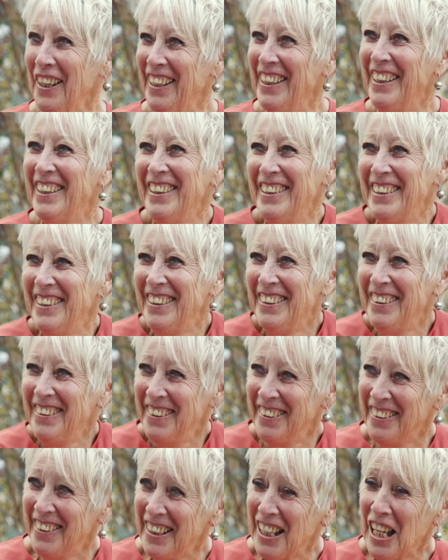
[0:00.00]
Oh,
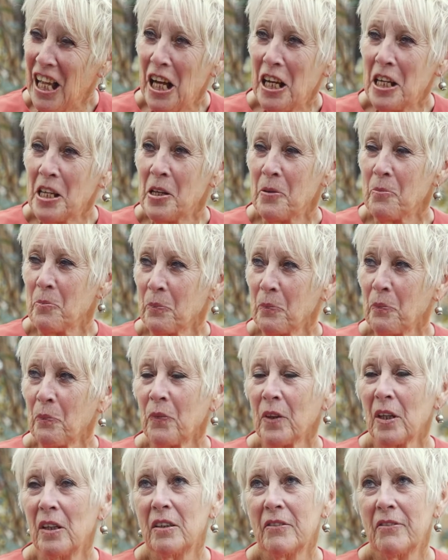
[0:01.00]
yeah. But they've changed their
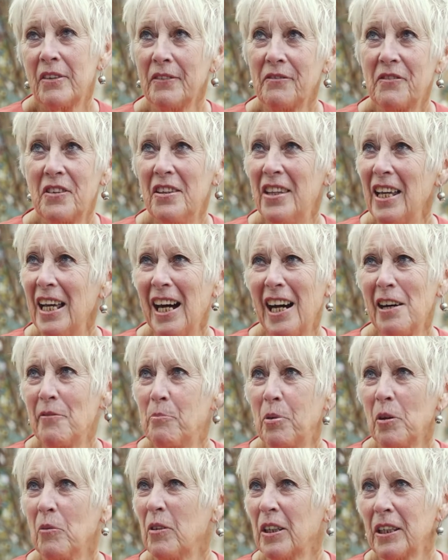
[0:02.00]
names. They have,
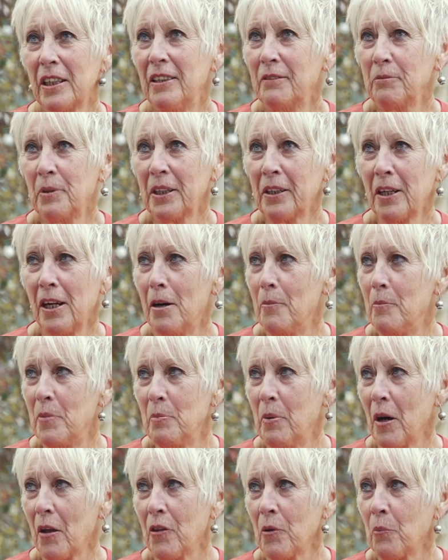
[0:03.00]
but we can't be
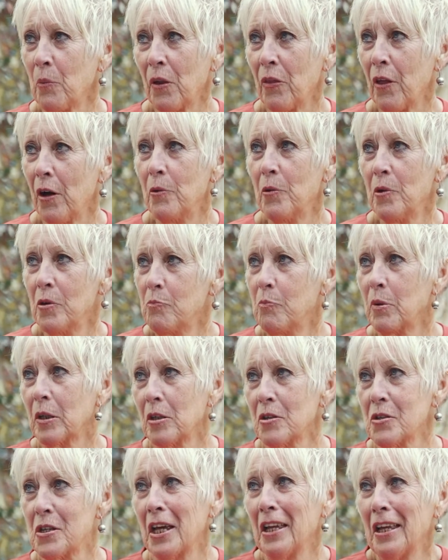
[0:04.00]
bothered with them
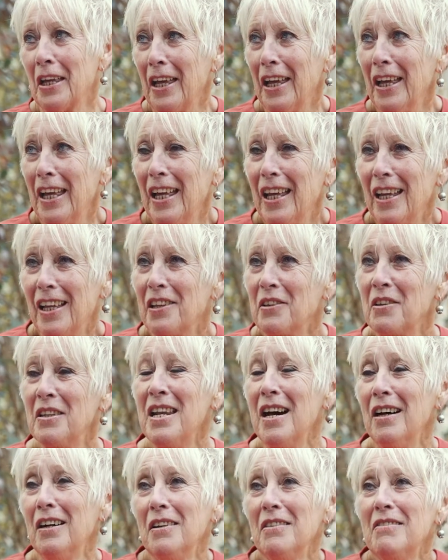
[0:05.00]
because
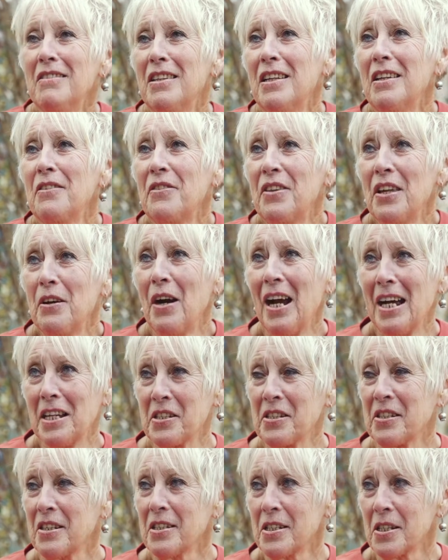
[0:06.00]
they're
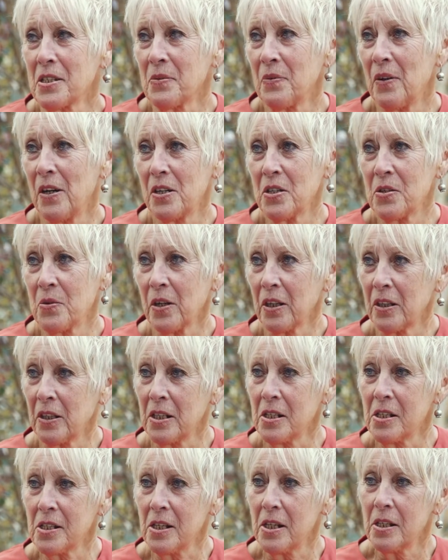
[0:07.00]
asters as far as we're
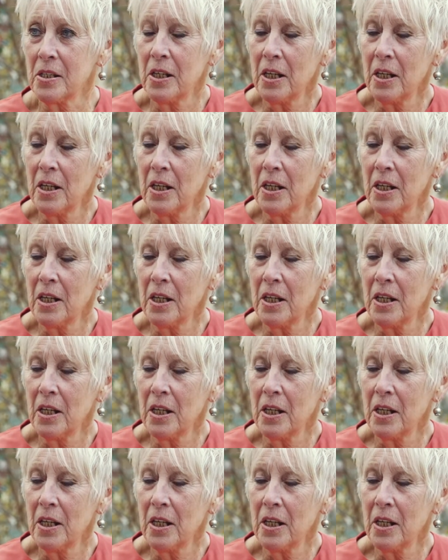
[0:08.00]
concerned.